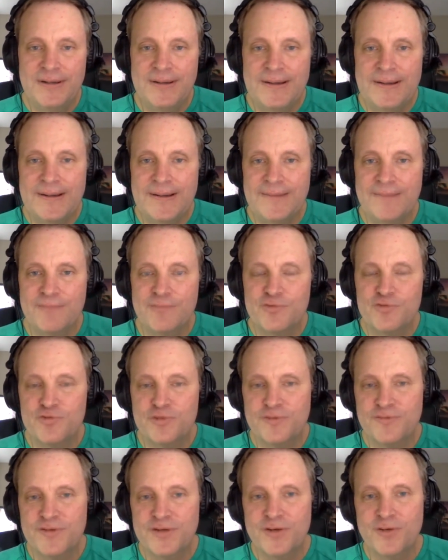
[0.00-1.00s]
were
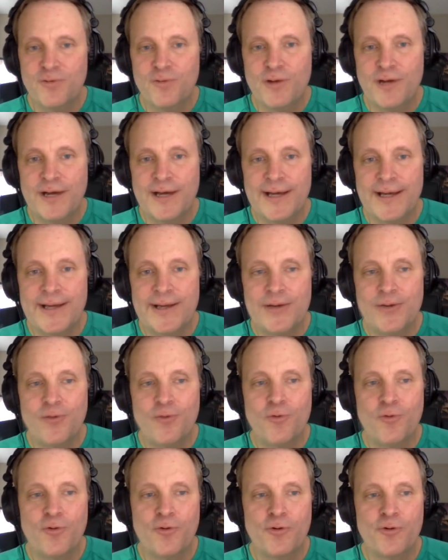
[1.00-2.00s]
driven away,
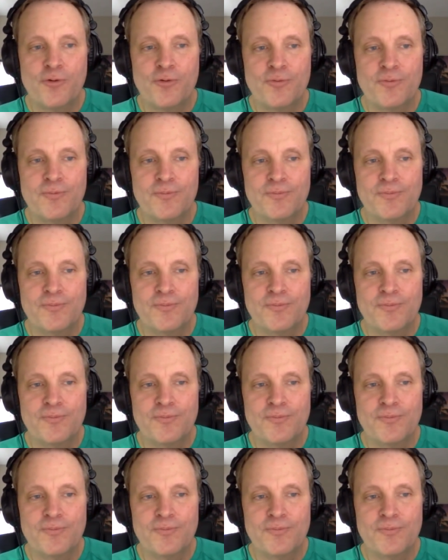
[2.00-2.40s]
or